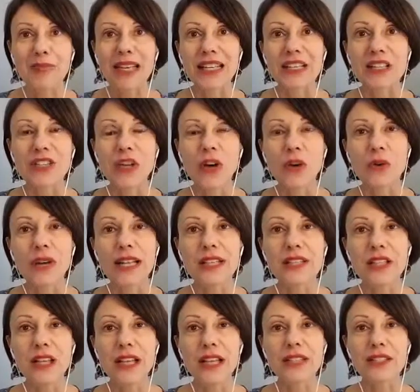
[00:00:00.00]
So
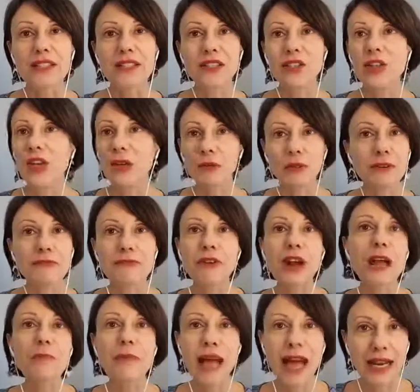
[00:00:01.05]
you can
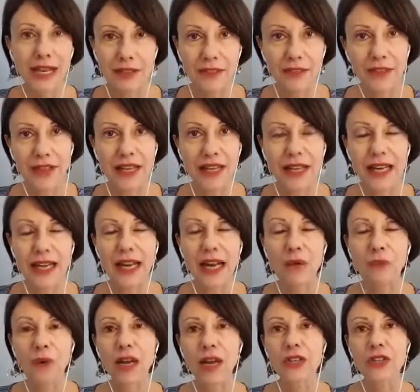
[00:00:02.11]
reframe anything, and I
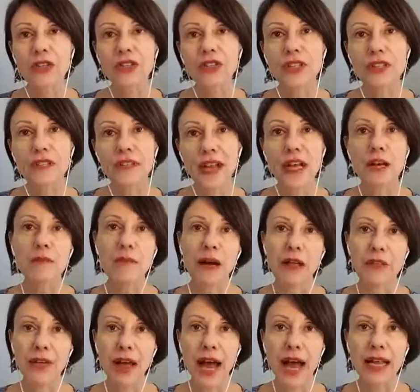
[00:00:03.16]
want you to think
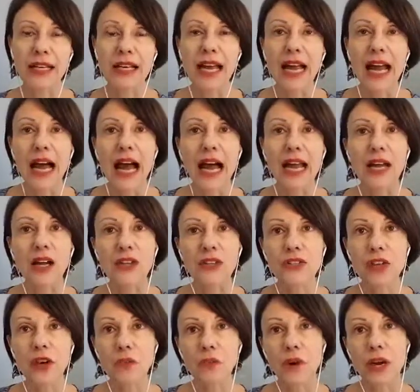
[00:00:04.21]
about that. I
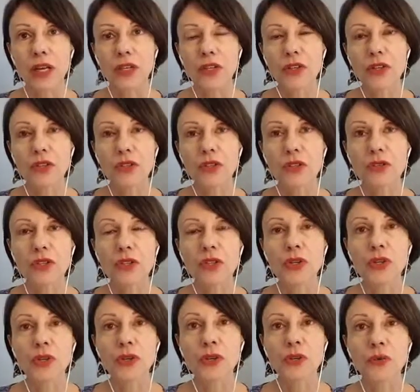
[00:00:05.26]
also want you
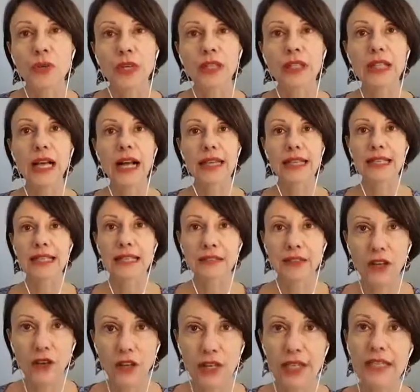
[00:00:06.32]
to realize that
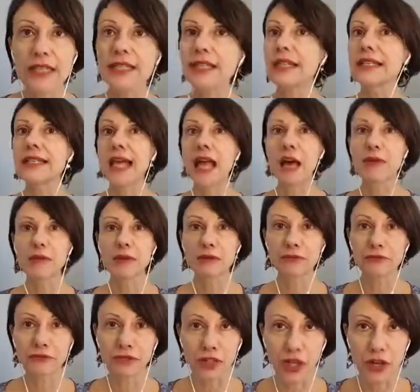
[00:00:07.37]
there is this ebb and
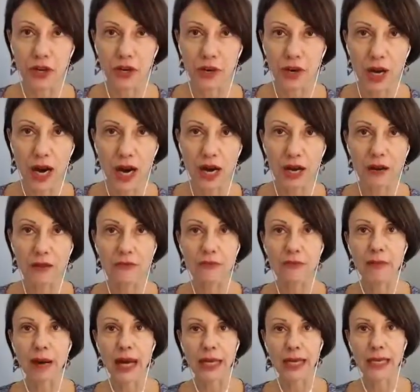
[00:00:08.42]
flow of
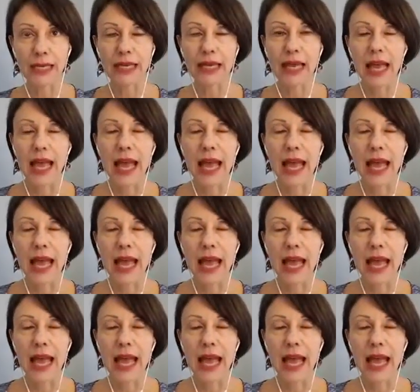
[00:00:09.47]
money,